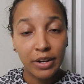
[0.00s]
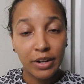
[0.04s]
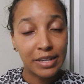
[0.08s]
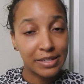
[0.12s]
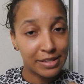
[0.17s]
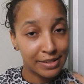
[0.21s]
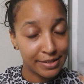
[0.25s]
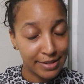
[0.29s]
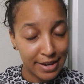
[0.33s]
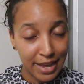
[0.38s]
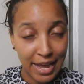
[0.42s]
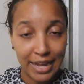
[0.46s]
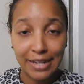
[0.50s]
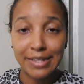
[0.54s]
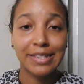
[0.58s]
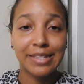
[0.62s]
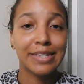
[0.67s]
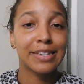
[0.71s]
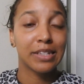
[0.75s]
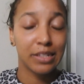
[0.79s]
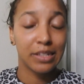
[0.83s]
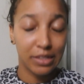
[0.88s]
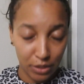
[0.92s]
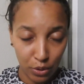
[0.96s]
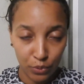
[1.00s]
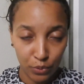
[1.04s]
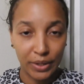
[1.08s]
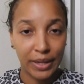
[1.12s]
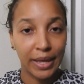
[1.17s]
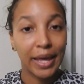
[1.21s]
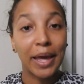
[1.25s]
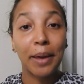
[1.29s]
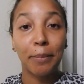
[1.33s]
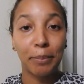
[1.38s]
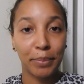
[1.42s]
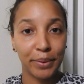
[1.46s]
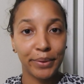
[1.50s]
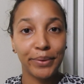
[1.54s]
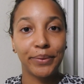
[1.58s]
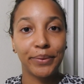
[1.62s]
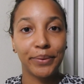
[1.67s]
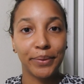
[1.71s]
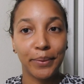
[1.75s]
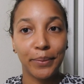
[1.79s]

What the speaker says: that's not gonna happen.